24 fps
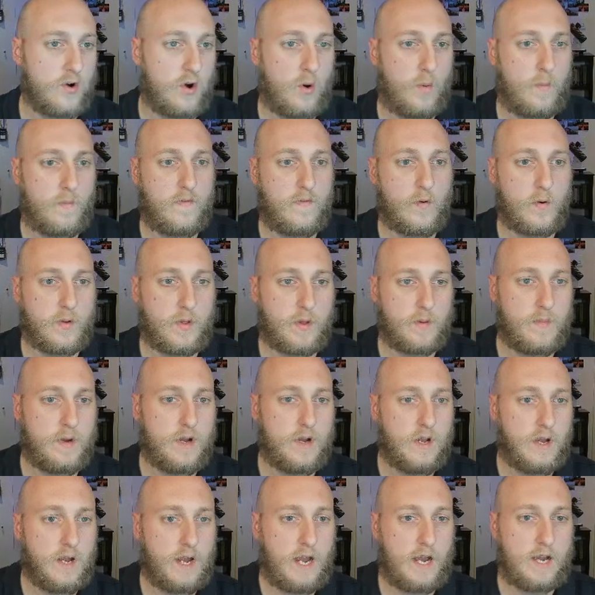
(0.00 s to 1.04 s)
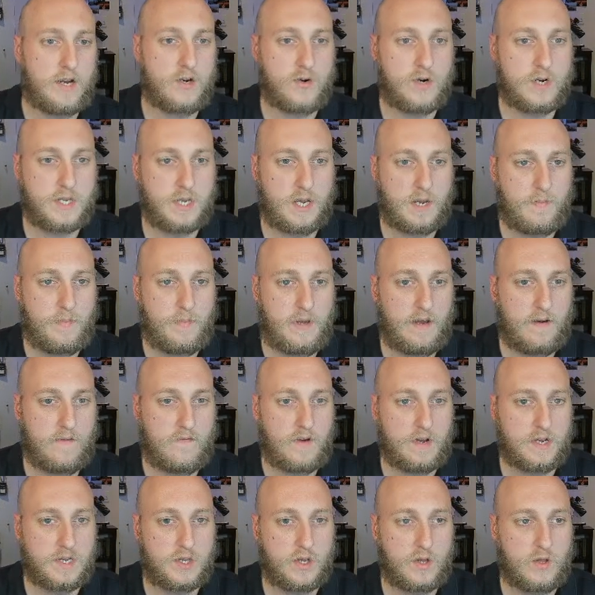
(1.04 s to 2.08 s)
hope for them. Address
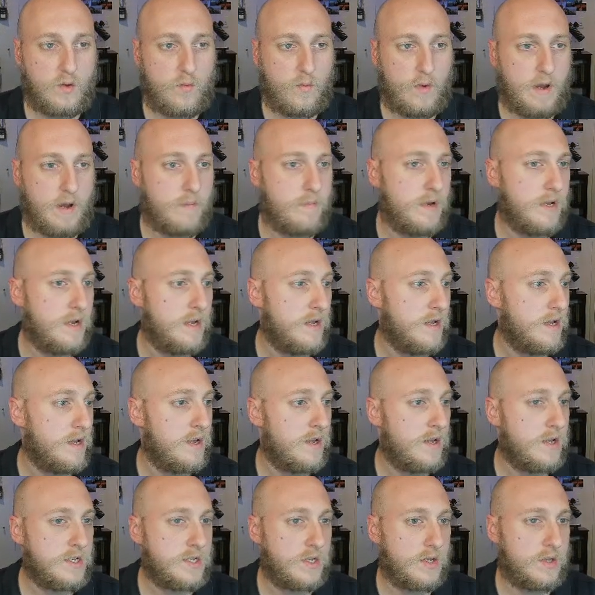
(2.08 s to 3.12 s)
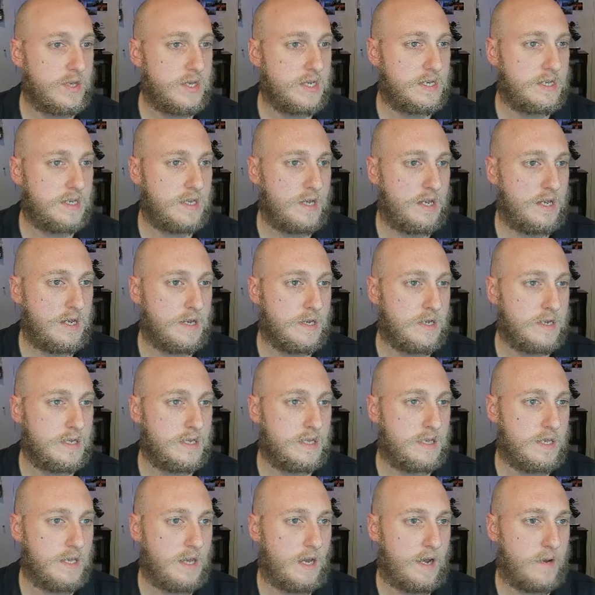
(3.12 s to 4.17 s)
IPFS on the web. So this is
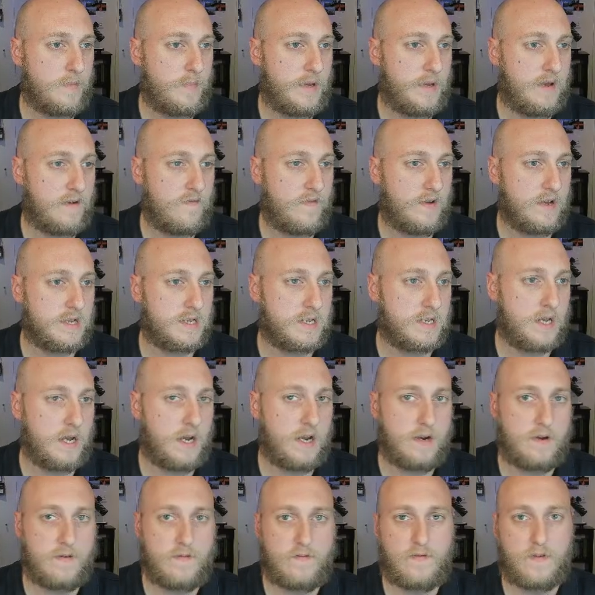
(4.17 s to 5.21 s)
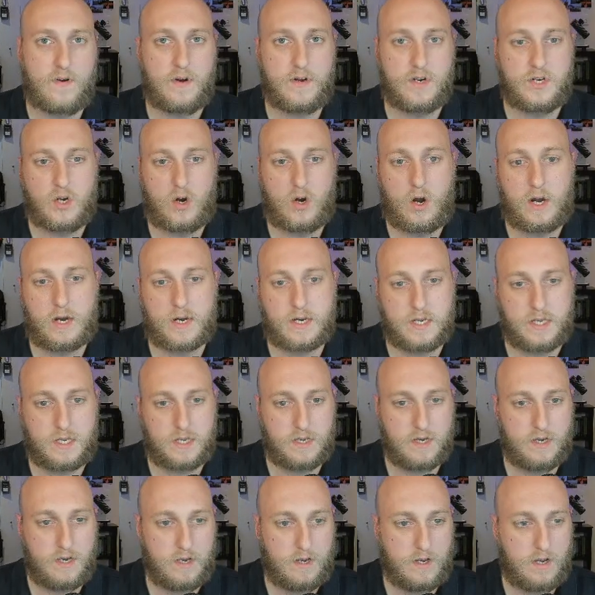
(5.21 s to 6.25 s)
the IPFS kind of
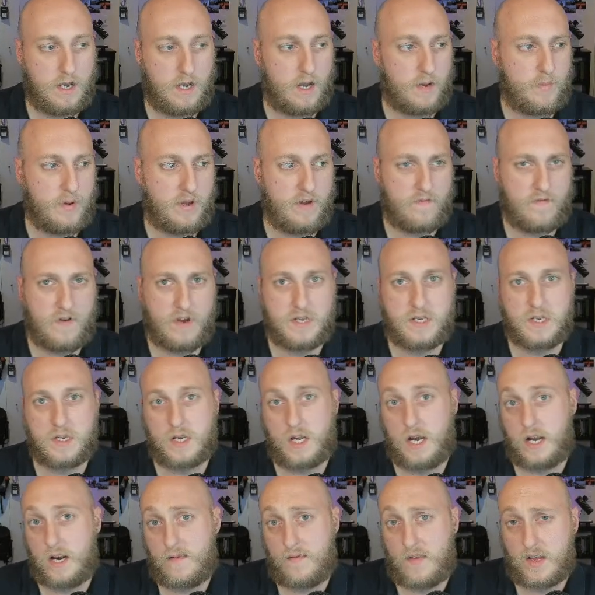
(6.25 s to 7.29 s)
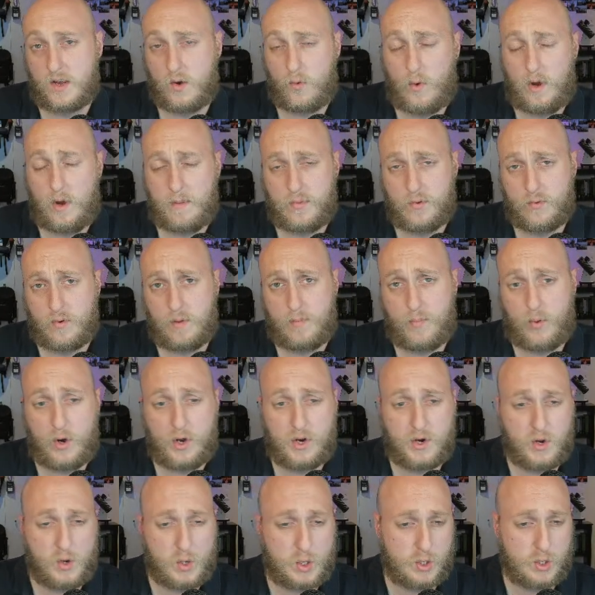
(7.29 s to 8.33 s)
docs. IPFS is kind of like a Web
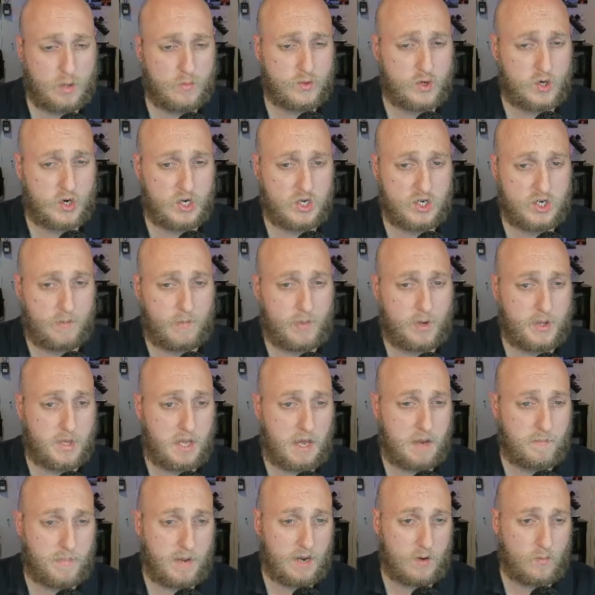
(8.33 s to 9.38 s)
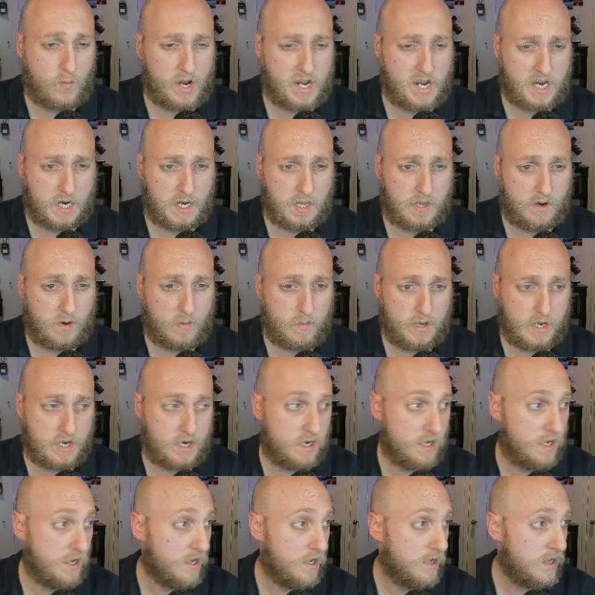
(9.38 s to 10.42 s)
3.0, so I'm trying to jump on that bandwagon a little bit.
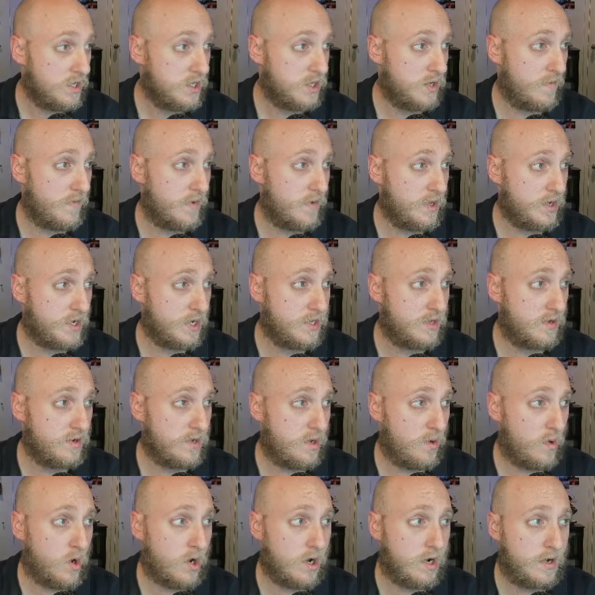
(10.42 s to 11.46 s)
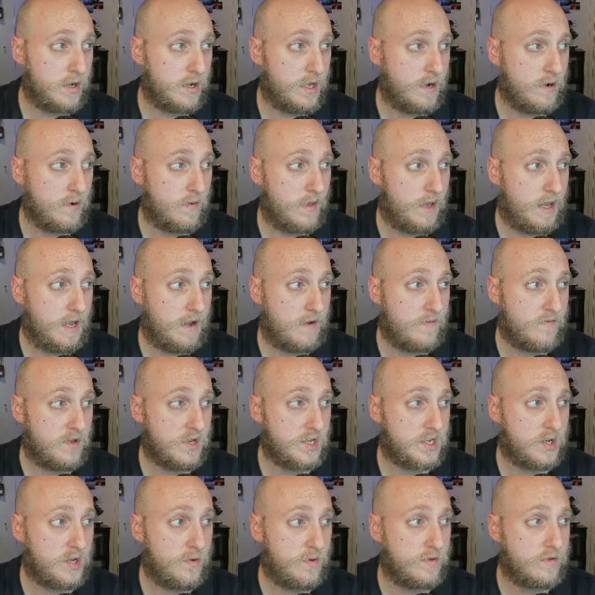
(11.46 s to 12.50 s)
So if we look at their URL here, they have
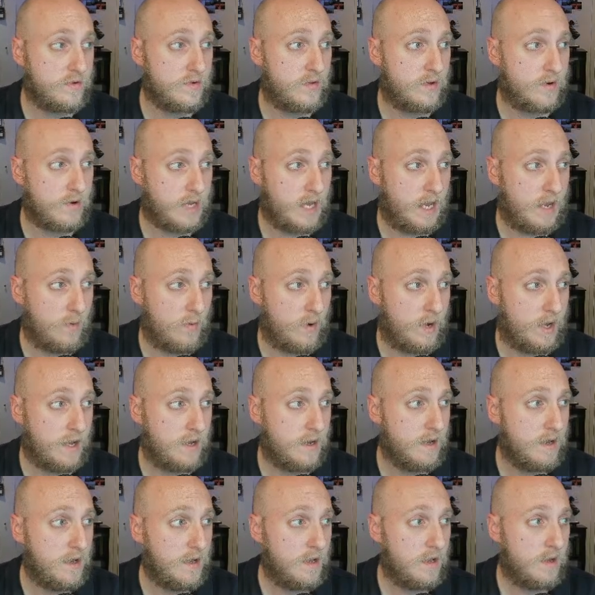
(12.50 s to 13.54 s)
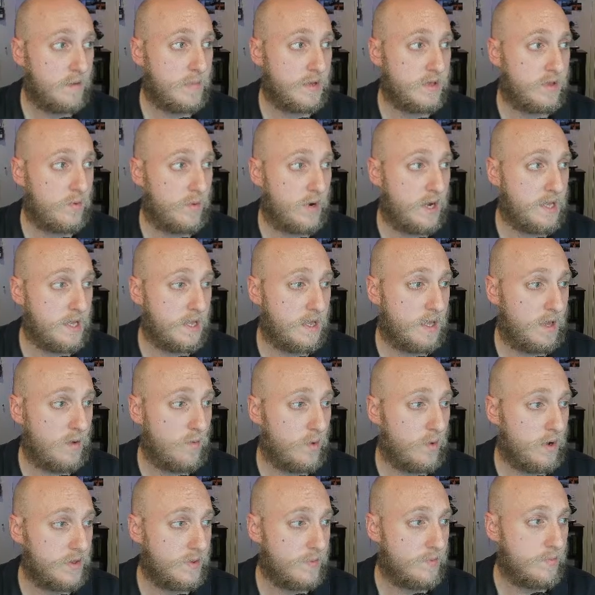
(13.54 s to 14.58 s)
this going through their gateway, but the way that they
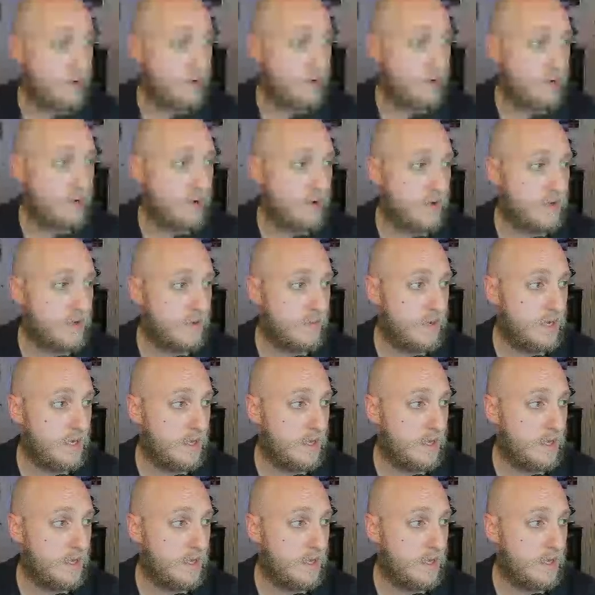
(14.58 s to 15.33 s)
want the protocol to be,